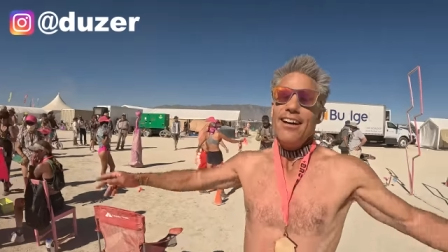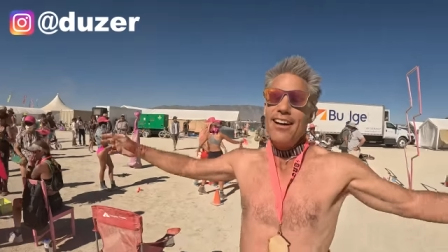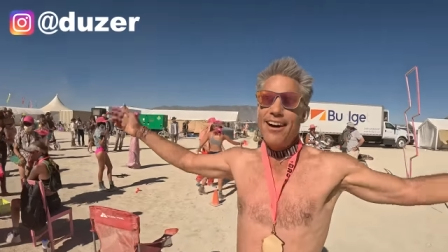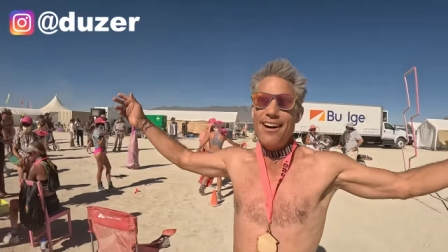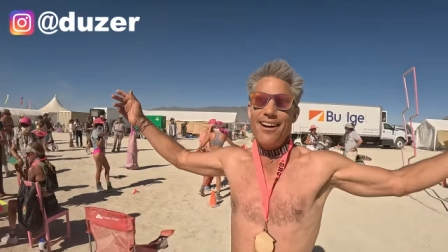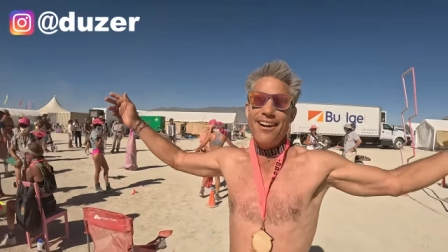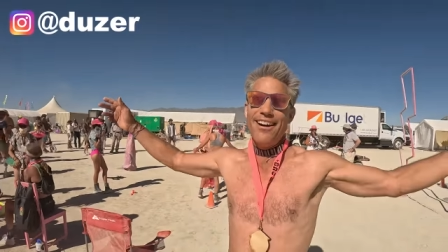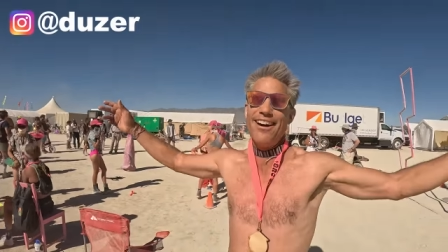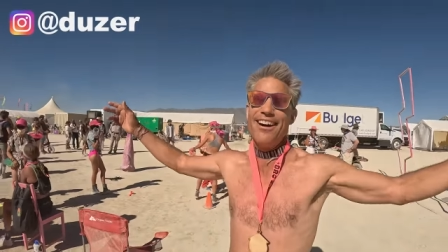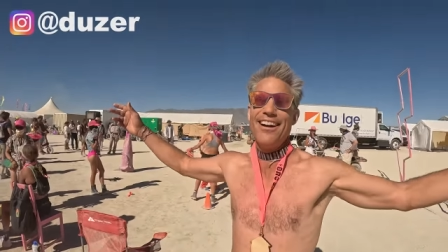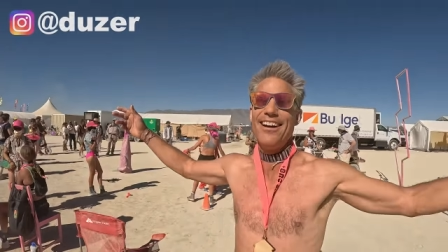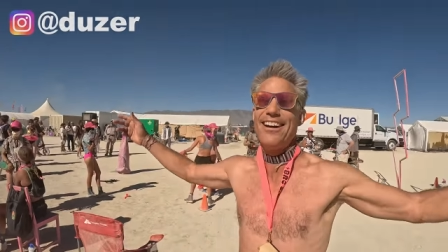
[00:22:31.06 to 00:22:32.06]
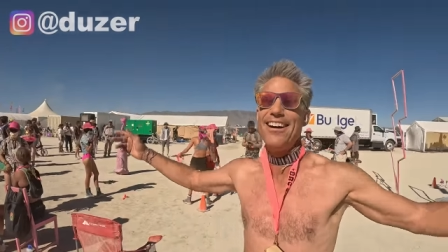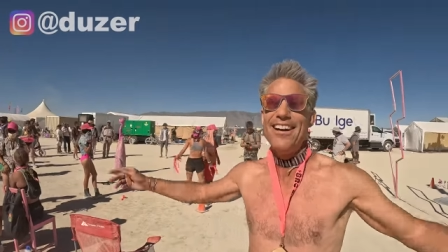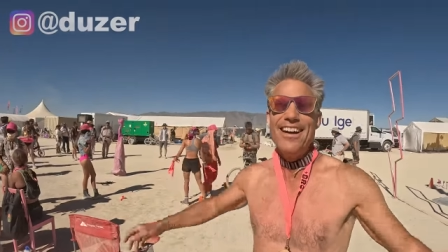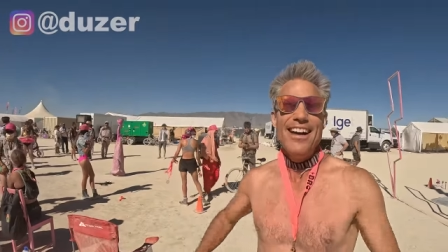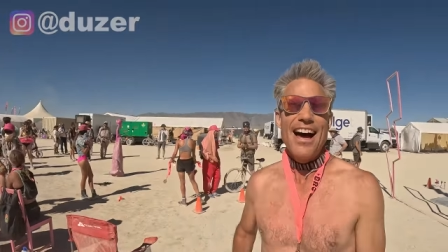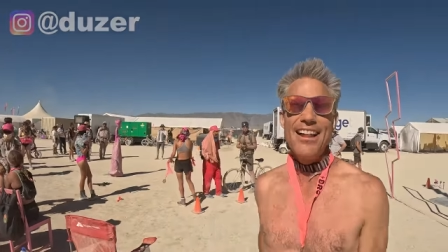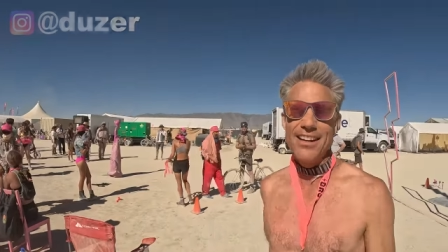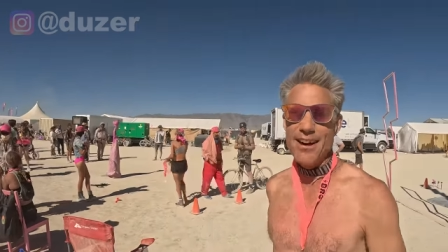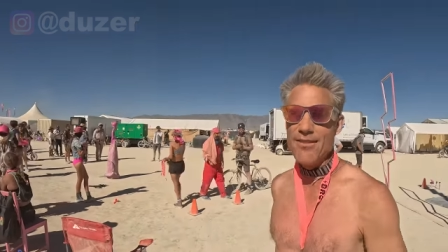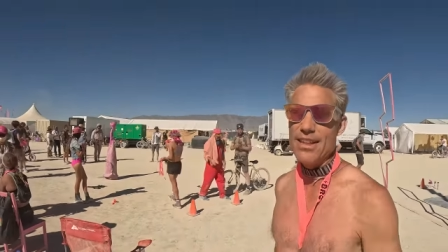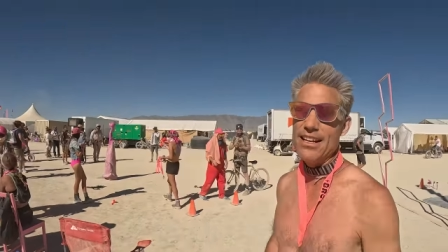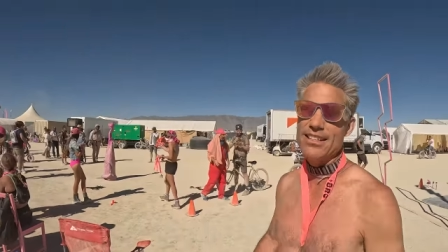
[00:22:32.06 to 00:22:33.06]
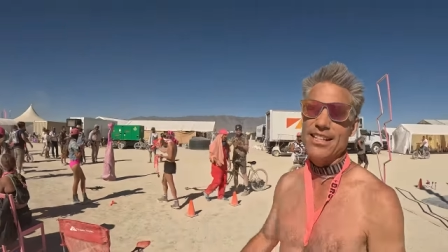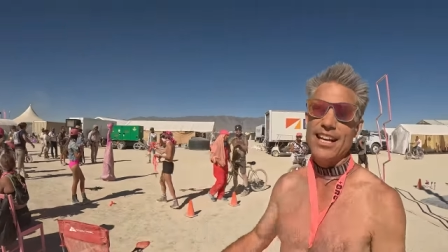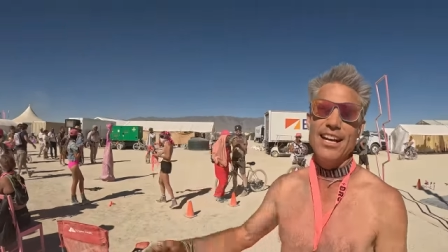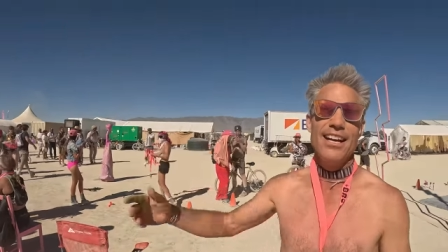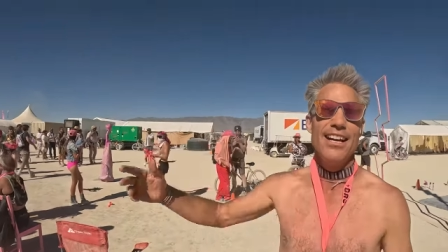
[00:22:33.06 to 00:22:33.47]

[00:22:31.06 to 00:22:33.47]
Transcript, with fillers: Oh, I love this.